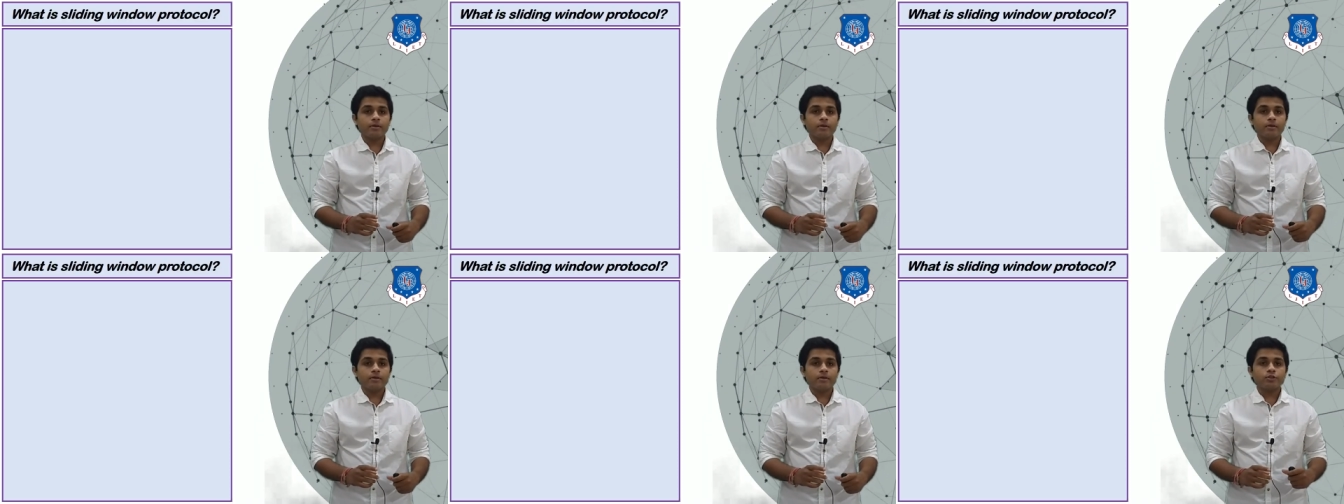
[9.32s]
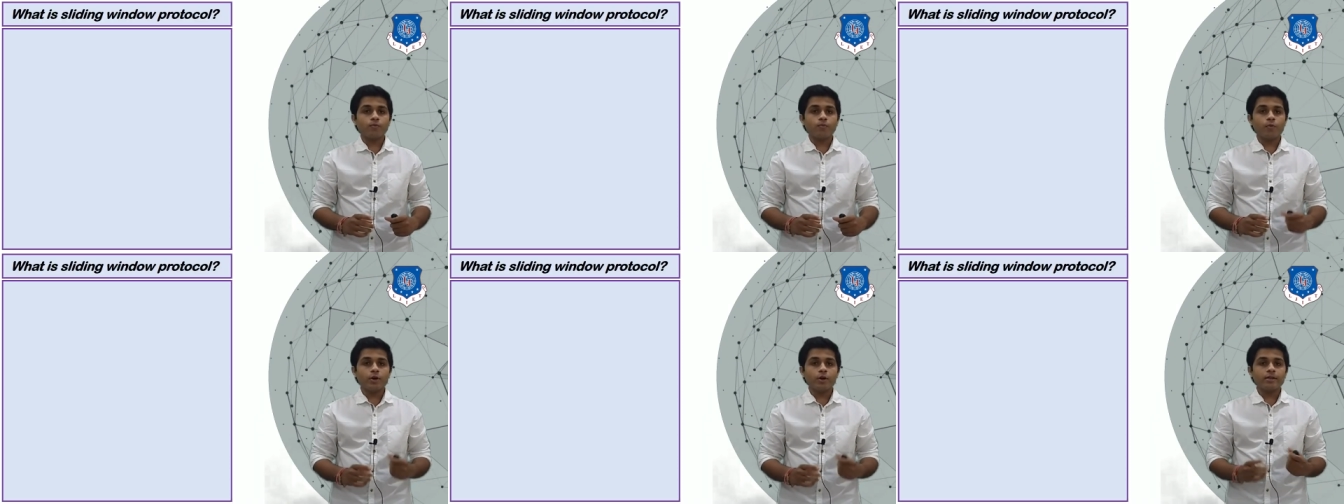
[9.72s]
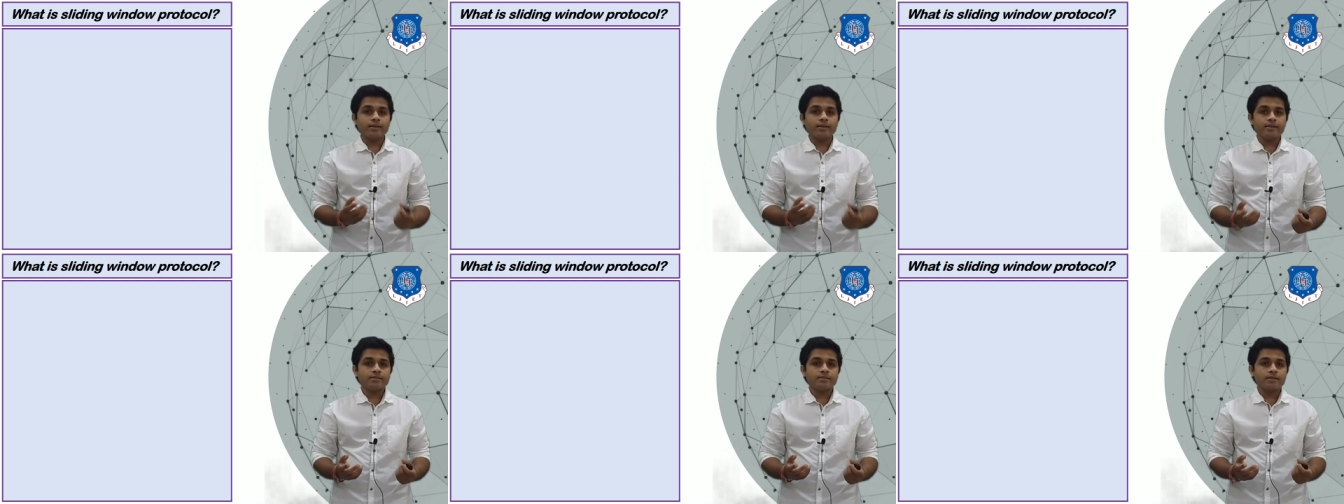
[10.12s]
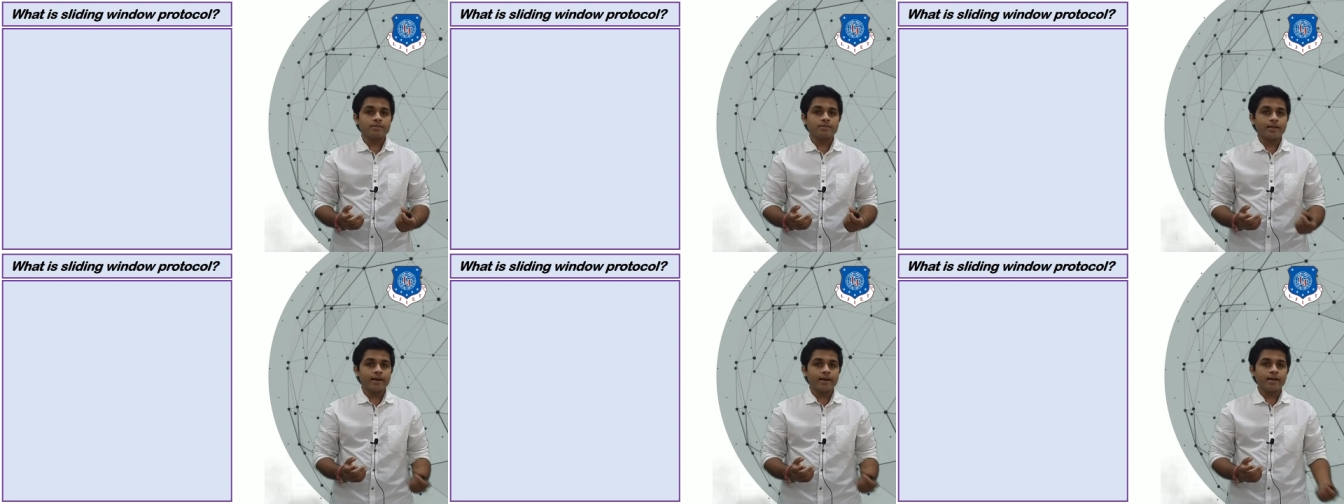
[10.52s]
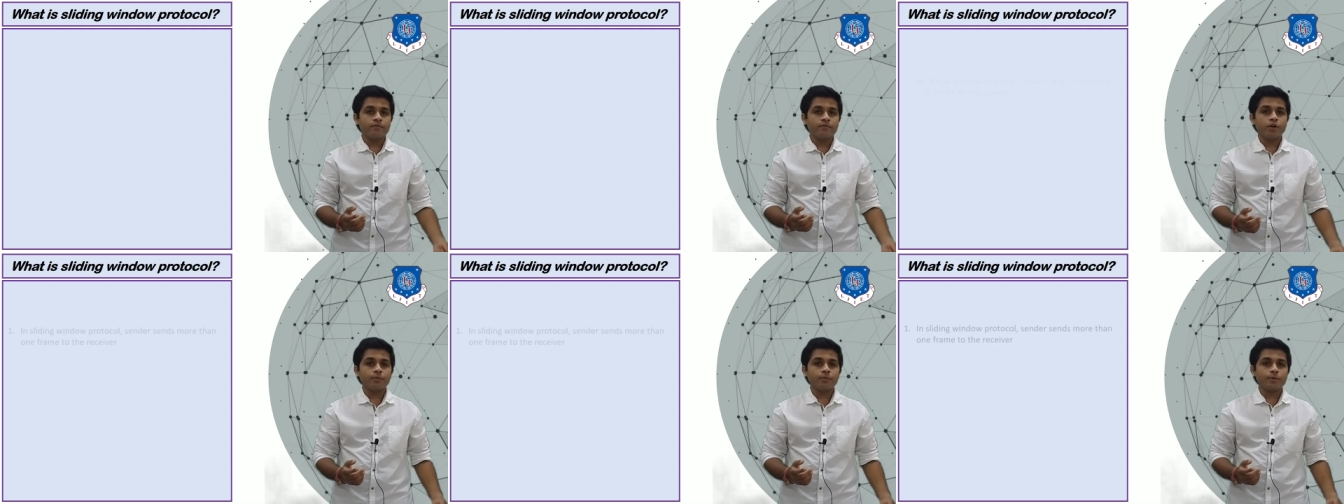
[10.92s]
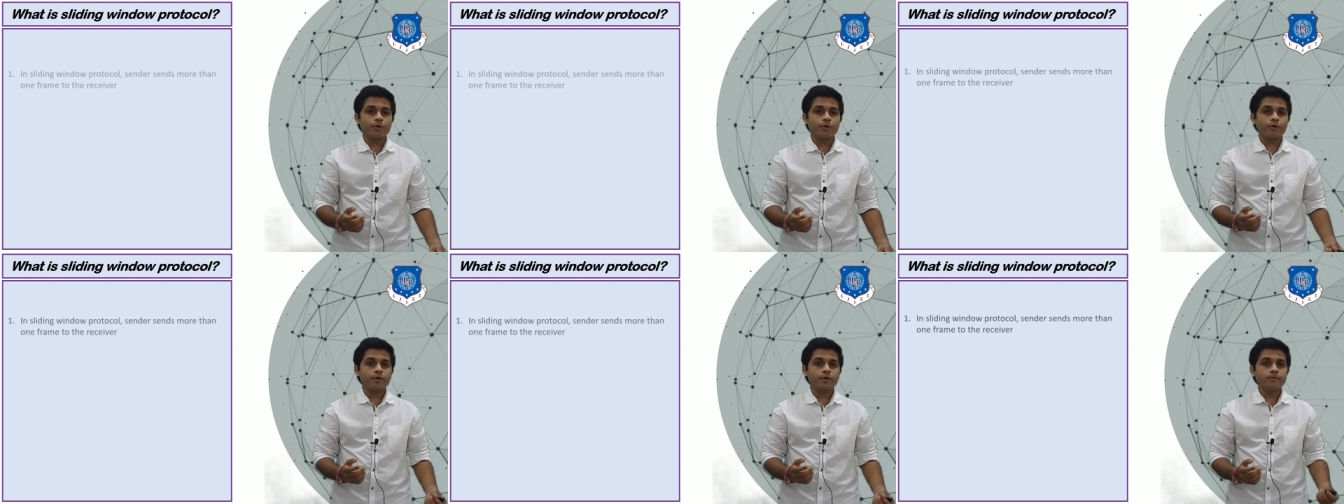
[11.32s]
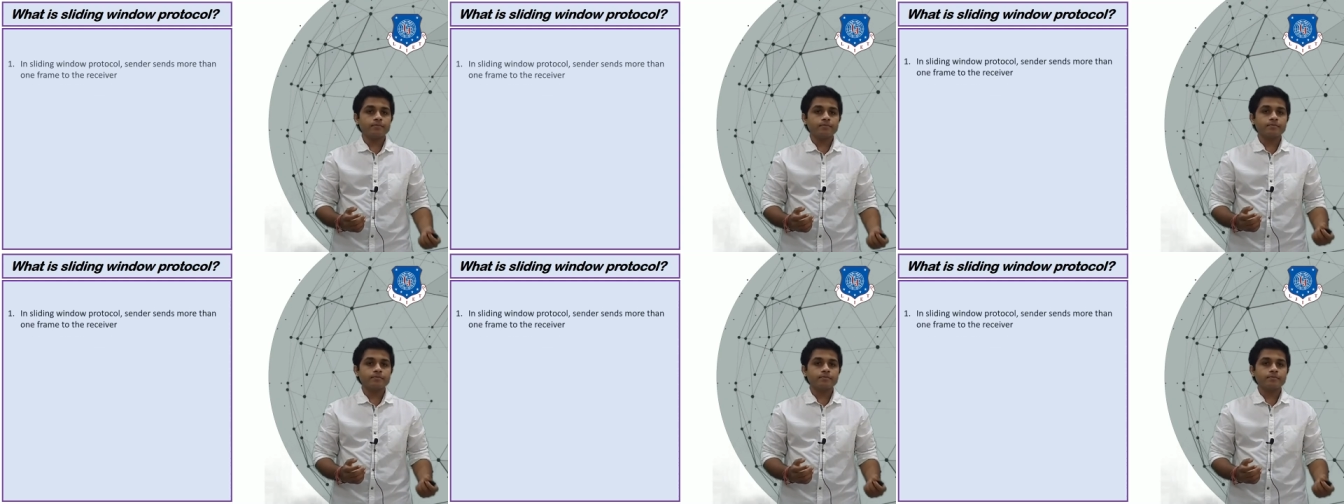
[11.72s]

So what is sliding window protocol?